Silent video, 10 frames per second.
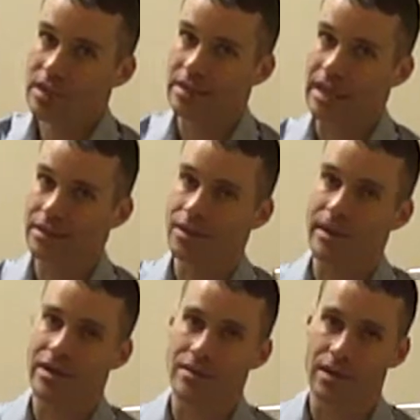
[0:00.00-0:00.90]
That's an
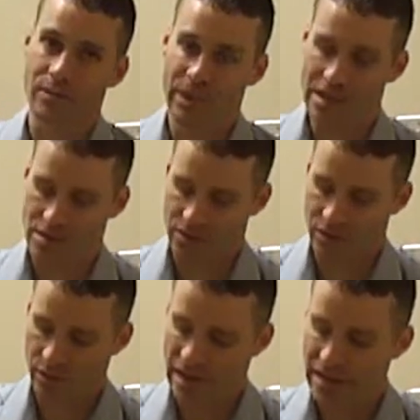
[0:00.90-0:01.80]
emaciated patient,
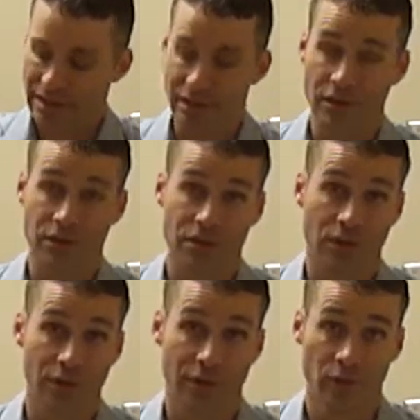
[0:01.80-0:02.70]
or a body condition
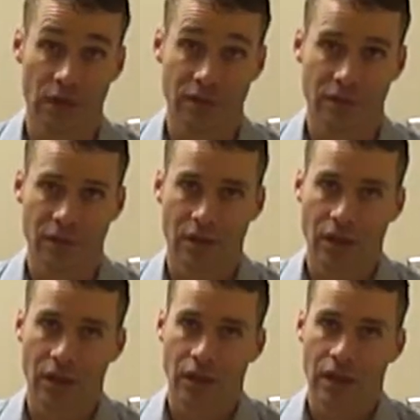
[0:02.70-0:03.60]
score of 1.
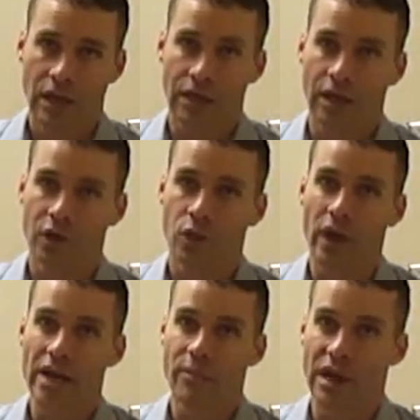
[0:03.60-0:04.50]
An
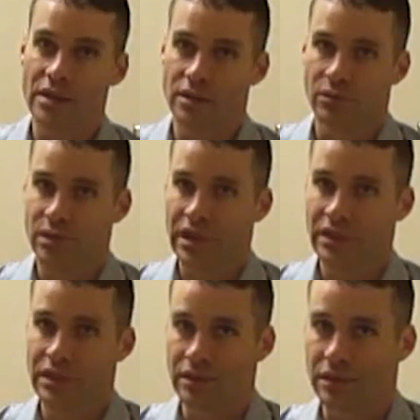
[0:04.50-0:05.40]
underweight patient, body
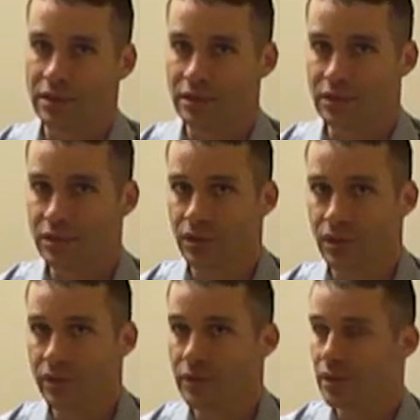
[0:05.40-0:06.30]
condition
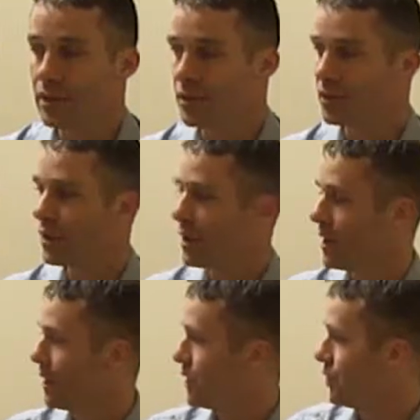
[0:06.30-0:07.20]
score of 2.
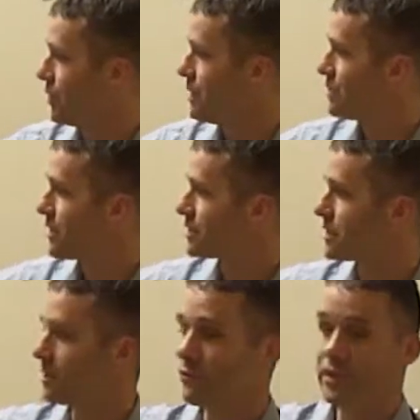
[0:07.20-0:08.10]
The ribs are
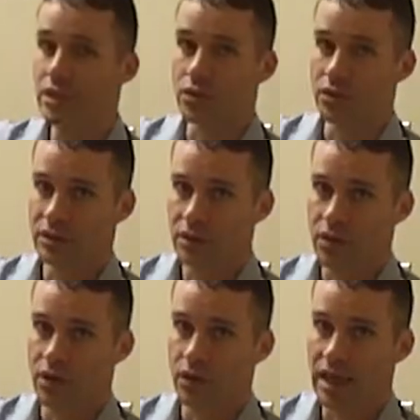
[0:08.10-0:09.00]
still visual,
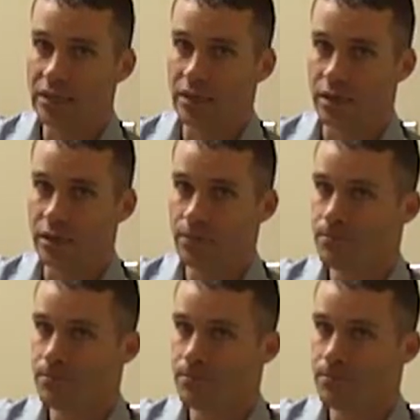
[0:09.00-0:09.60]
though less so.